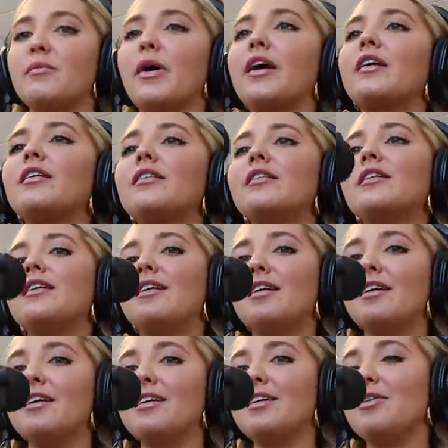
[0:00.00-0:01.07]
the mic, like this.
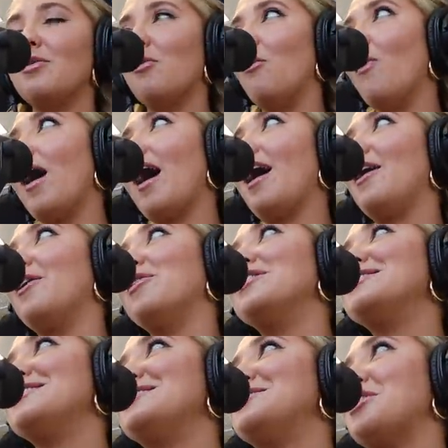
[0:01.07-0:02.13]
Wow,
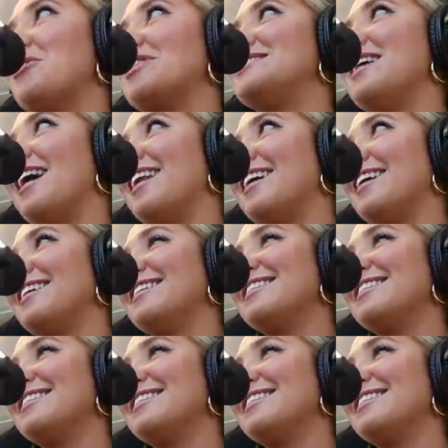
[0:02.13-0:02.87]
this is so exciting.